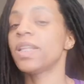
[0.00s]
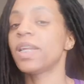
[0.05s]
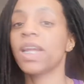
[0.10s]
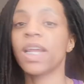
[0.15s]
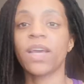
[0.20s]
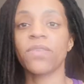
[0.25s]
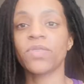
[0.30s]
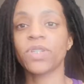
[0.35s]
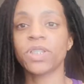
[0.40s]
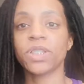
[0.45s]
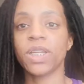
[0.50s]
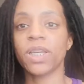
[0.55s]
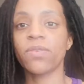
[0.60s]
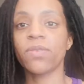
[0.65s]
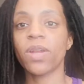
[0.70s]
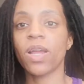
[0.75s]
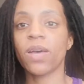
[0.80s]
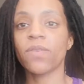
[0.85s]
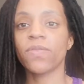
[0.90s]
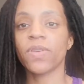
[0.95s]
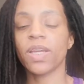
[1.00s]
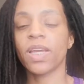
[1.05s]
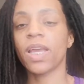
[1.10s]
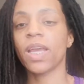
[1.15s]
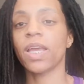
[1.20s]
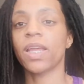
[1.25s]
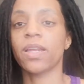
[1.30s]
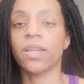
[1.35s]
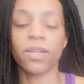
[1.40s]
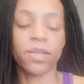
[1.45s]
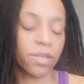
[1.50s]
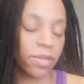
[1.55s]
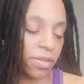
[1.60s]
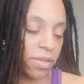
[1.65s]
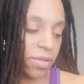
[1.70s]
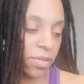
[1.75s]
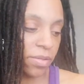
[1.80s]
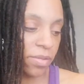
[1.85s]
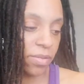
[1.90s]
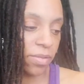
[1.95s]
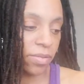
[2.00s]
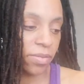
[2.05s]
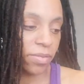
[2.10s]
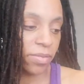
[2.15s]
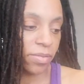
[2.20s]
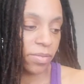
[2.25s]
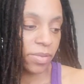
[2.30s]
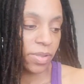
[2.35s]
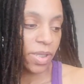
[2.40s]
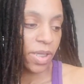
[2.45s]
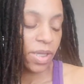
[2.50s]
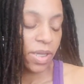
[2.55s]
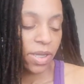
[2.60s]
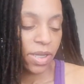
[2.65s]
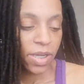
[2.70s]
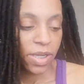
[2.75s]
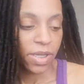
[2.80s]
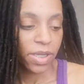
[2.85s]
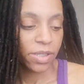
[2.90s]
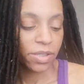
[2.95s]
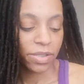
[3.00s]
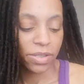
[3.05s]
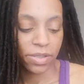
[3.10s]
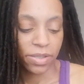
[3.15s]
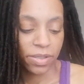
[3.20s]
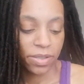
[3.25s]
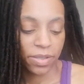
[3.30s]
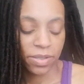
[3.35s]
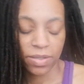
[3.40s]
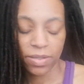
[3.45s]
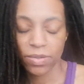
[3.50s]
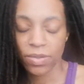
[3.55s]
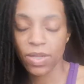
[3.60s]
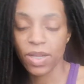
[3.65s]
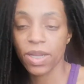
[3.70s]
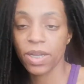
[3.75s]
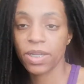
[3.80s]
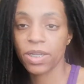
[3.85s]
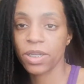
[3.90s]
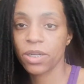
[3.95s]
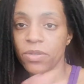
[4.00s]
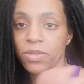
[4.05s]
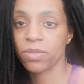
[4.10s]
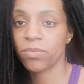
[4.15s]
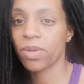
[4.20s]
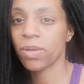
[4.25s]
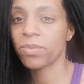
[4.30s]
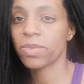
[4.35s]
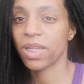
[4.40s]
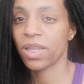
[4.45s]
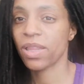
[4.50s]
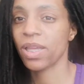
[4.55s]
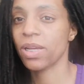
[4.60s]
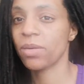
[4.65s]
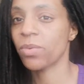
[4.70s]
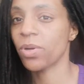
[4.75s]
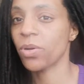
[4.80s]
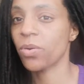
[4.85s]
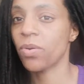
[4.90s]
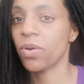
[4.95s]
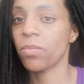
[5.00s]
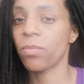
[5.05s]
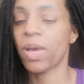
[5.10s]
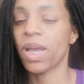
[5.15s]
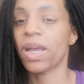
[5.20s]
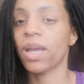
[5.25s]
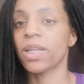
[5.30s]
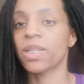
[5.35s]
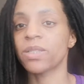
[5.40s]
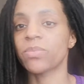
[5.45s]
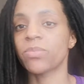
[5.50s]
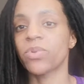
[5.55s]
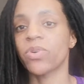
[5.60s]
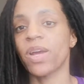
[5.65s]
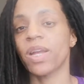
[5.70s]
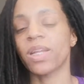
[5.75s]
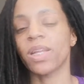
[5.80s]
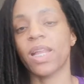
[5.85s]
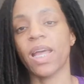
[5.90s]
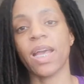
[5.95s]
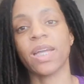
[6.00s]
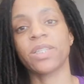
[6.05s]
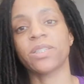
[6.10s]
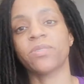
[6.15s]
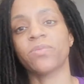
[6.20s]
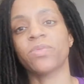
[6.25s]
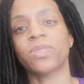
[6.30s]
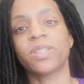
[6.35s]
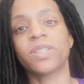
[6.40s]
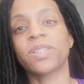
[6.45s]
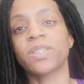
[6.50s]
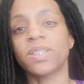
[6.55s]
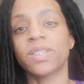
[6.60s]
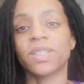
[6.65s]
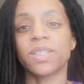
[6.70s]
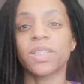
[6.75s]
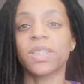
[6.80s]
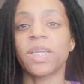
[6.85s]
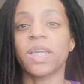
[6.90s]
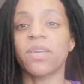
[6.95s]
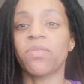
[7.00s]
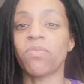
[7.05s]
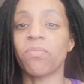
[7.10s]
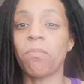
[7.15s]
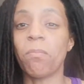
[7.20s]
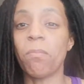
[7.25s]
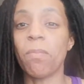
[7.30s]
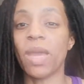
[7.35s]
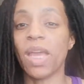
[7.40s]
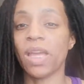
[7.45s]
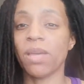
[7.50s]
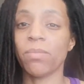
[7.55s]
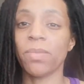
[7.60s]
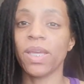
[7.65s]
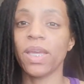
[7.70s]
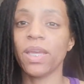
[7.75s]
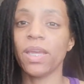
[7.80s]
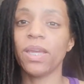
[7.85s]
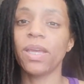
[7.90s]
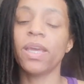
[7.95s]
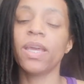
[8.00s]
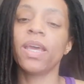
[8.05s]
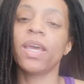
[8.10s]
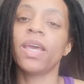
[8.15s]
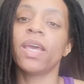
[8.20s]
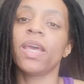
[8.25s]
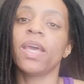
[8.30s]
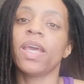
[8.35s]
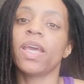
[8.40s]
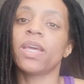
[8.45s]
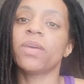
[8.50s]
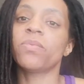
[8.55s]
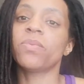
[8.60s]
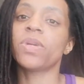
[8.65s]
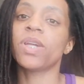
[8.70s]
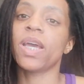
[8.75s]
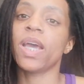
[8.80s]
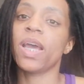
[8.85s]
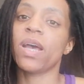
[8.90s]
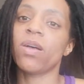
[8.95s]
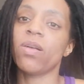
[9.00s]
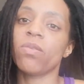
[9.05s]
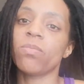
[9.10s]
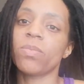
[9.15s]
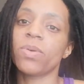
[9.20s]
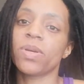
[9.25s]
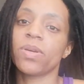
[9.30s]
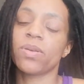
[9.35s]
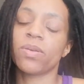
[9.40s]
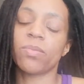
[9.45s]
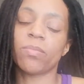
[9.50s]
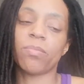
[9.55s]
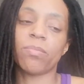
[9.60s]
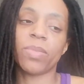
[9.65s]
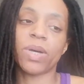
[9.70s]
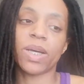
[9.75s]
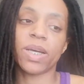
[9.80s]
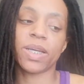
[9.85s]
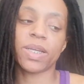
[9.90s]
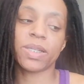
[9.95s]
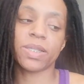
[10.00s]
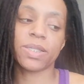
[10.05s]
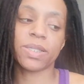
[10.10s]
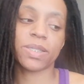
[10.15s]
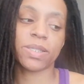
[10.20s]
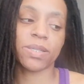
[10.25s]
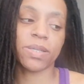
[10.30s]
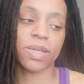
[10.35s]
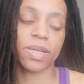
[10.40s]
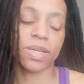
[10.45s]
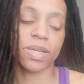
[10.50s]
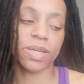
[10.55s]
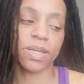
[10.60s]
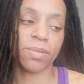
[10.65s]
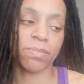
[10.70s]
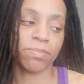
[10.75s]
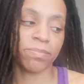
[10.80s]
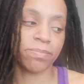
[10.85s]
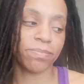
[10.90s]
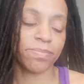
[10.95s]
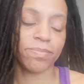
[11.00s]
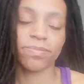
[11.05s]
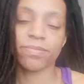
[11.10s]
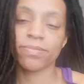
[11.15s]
then I have to shave it off again. It's, you know, sometimes I think about going back on spironolactone just to see if maybe it would help, but um,